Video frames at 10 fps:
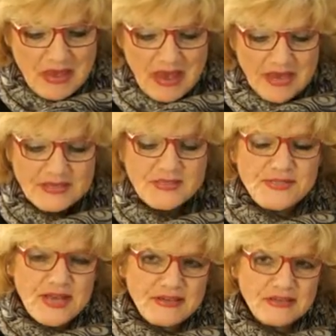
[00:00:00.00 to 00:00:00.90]
And
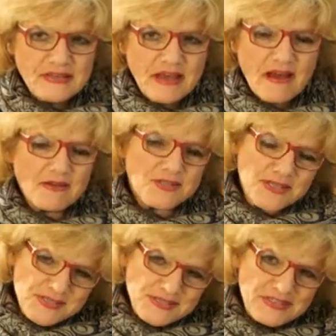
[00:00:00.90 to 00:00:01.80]
aesthetically,
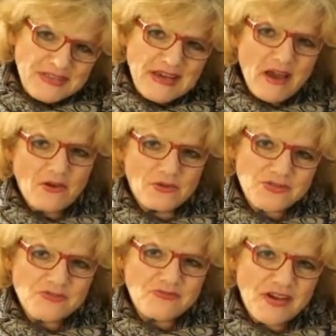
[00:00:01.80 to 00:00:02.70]
artistically, I
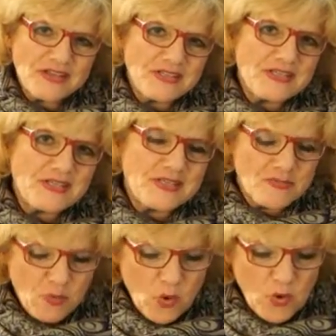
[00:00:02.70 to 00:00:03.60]
also find it as a
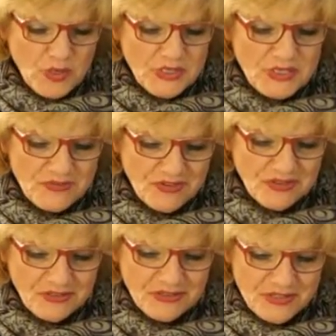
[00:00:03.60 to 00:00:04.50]
more
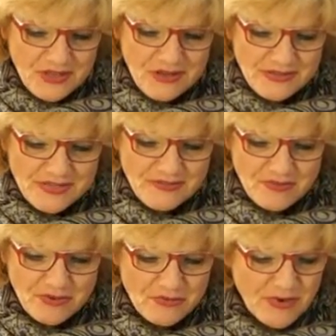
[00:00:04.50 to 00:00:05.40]
difficult task
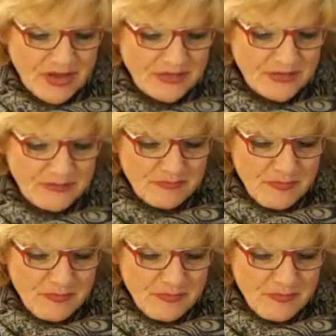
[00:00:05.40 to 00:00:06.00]
for a writer.